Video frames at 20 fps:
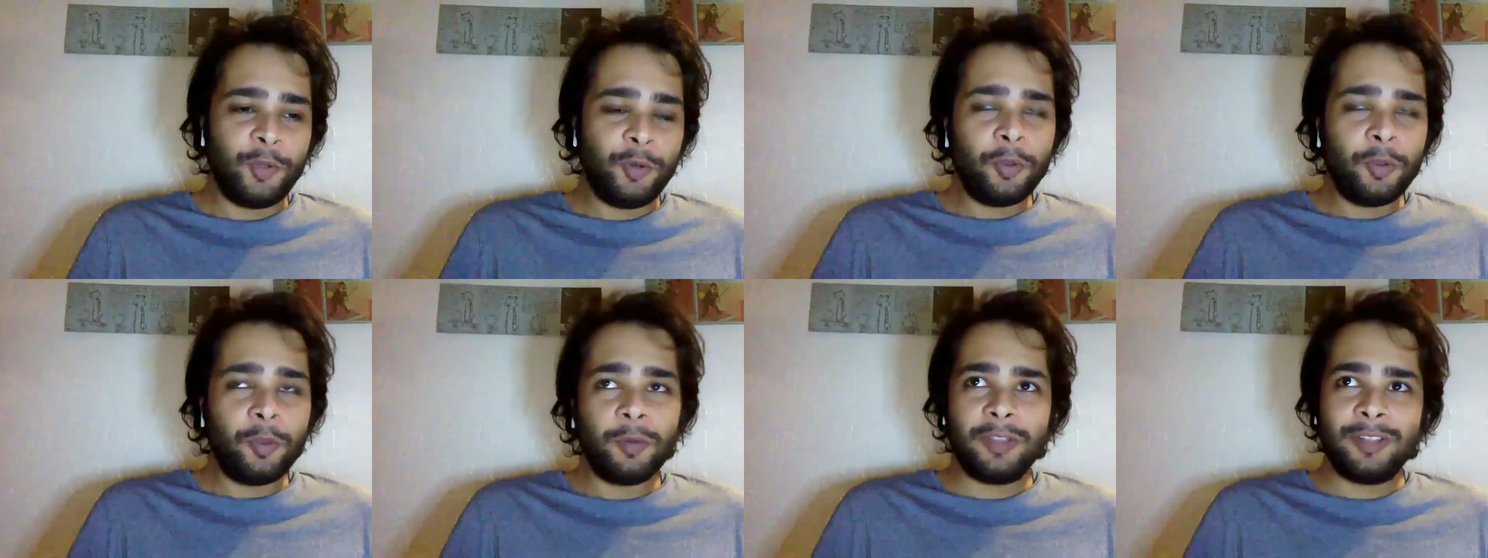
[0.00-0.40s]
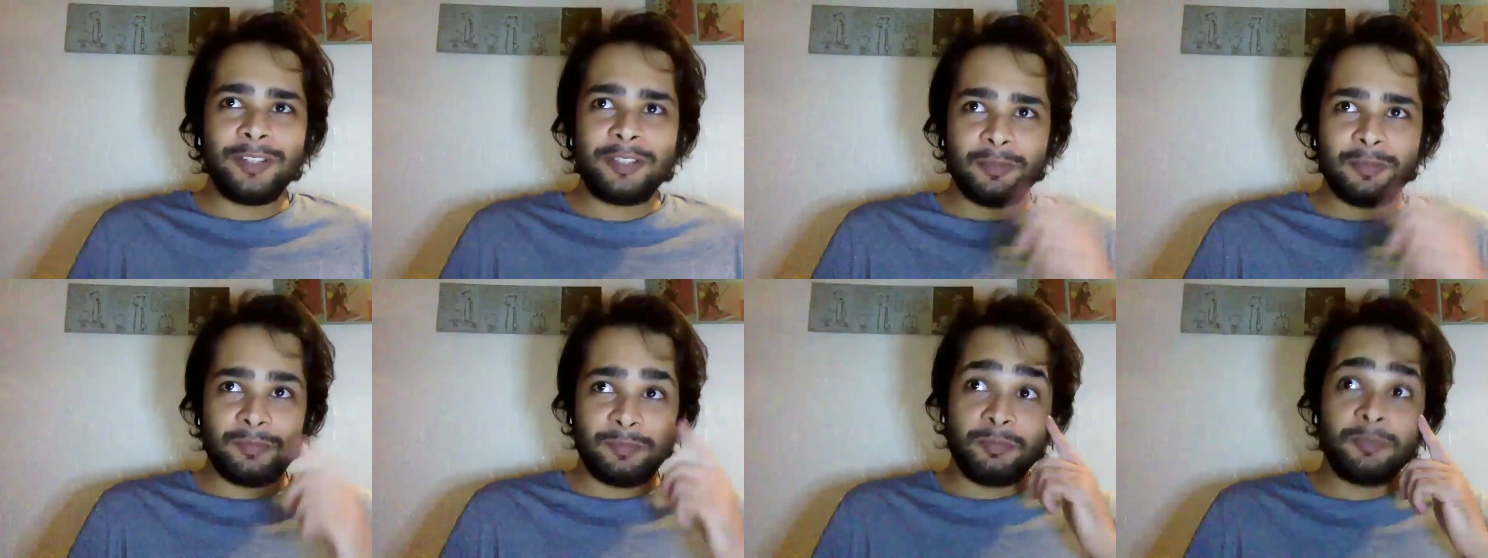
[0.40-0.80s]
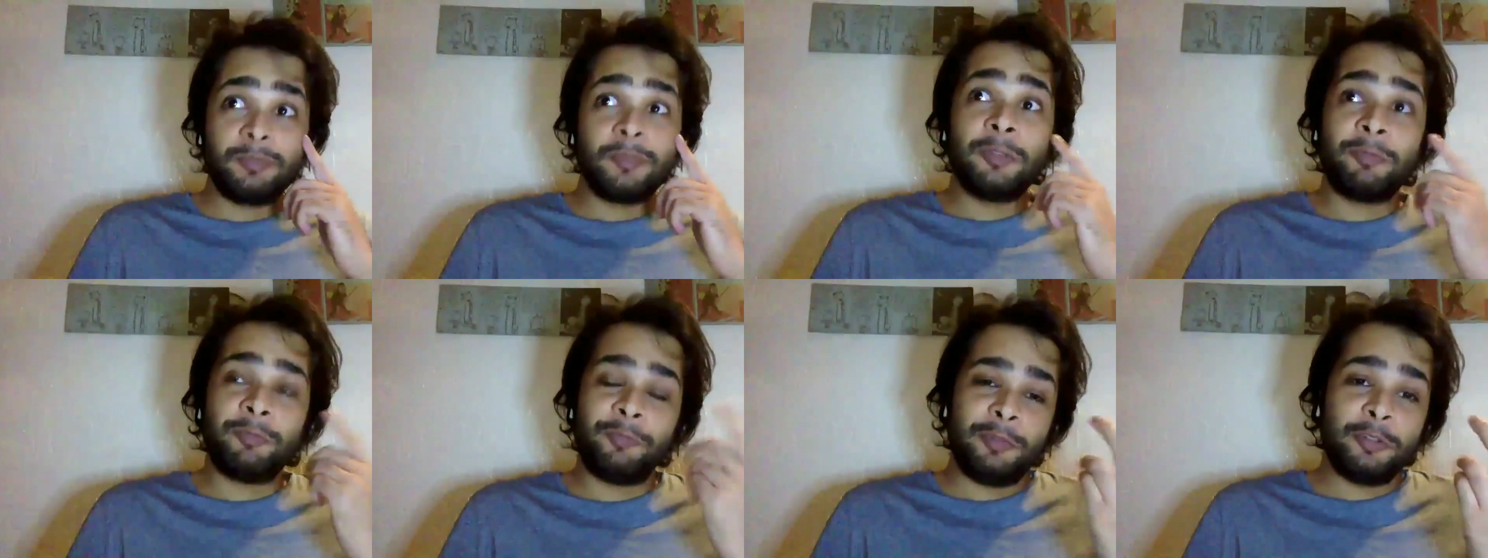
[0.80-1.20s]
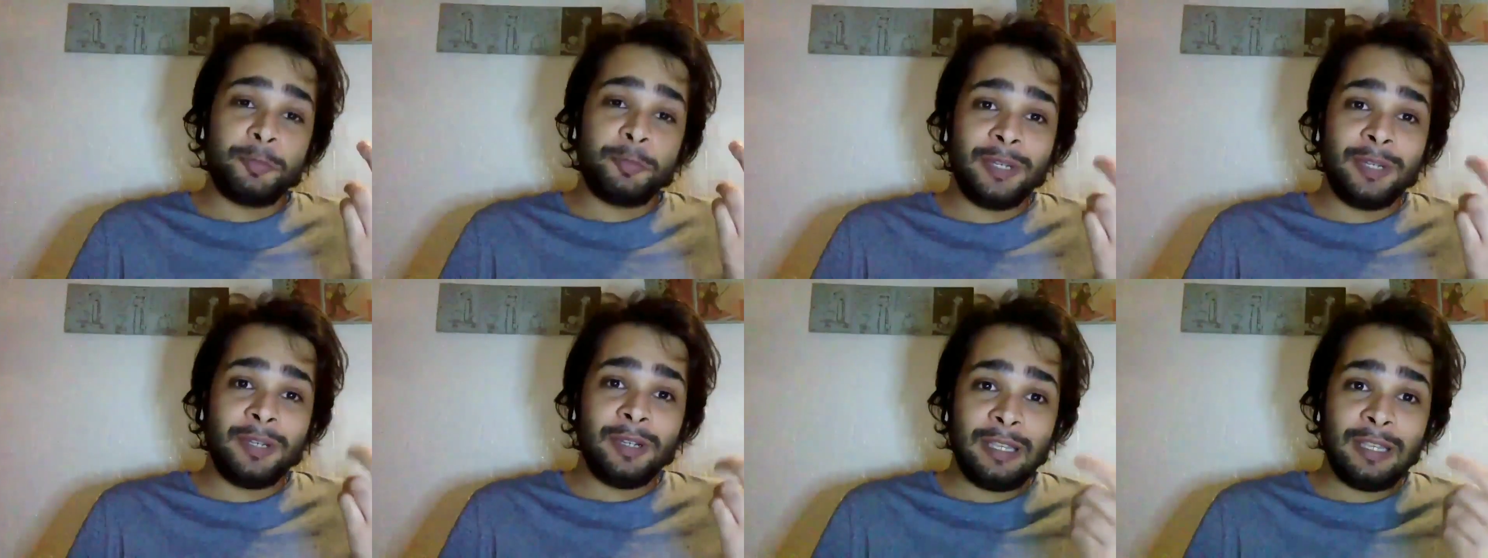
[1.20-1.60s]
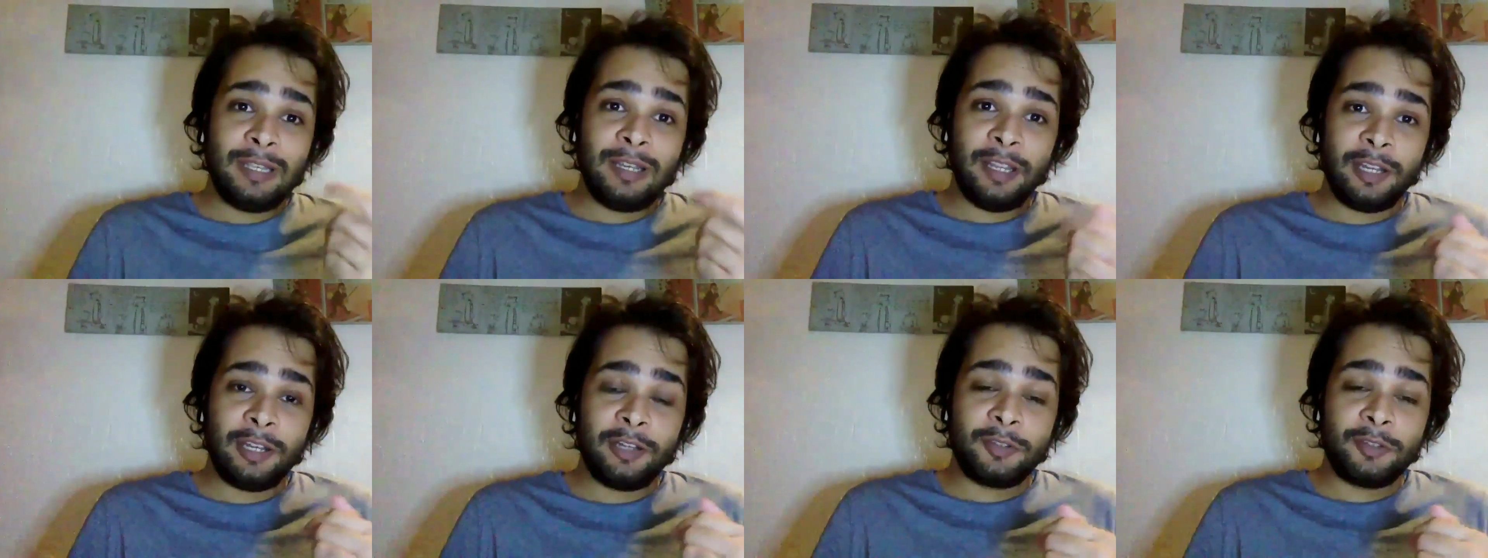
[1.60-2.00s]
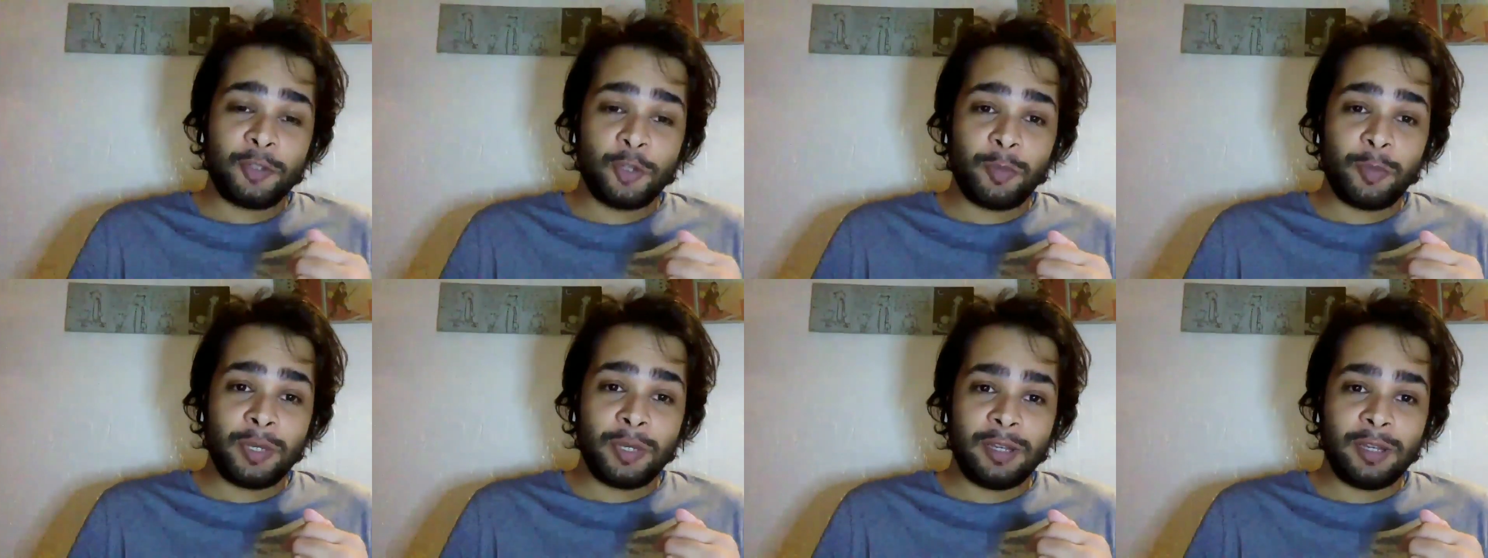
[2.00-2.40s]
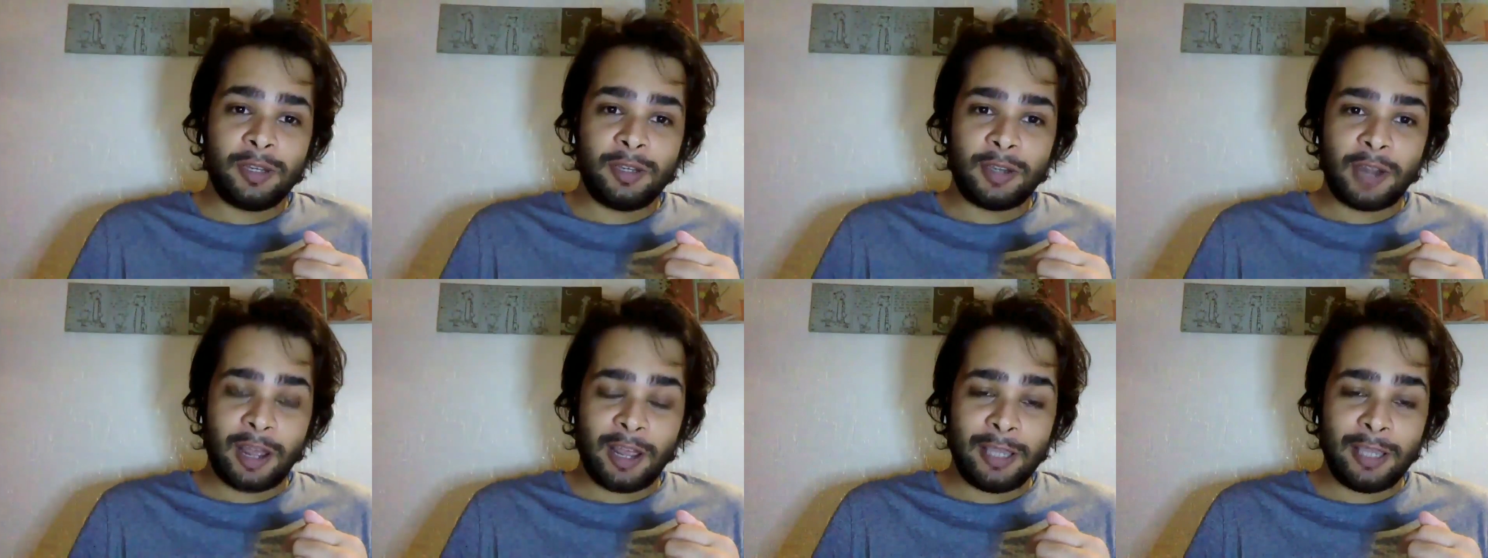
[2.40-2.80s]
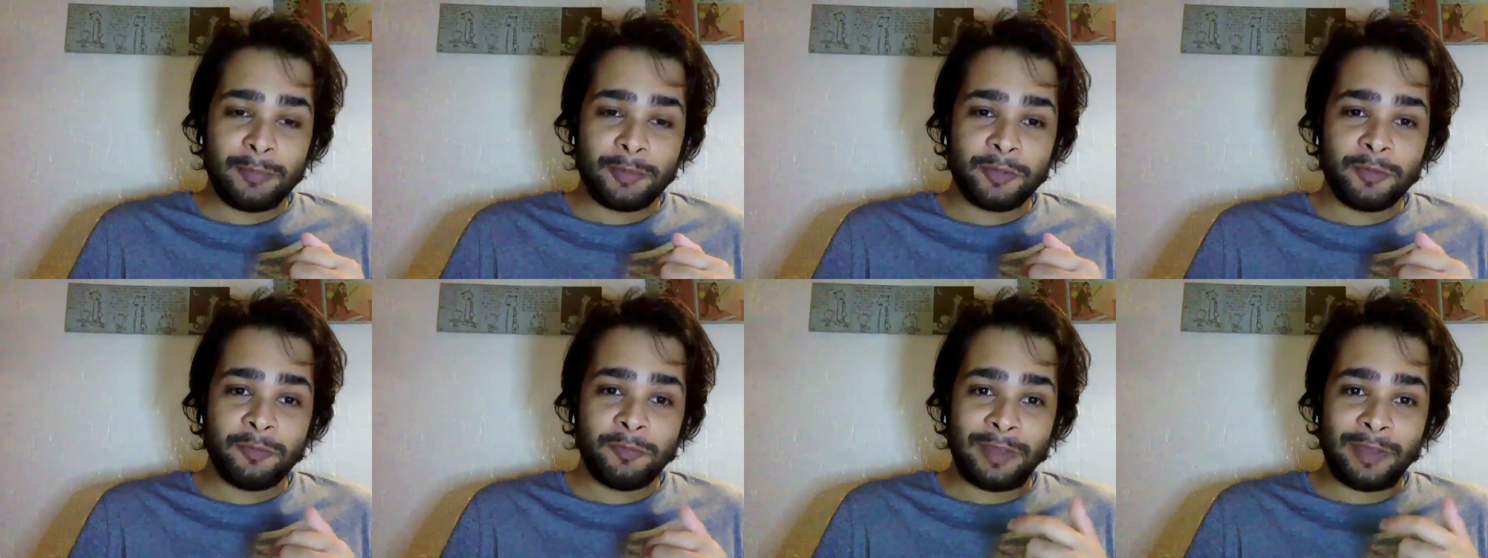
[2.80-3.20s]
Uh, you know, it's the film's been delayed so many times,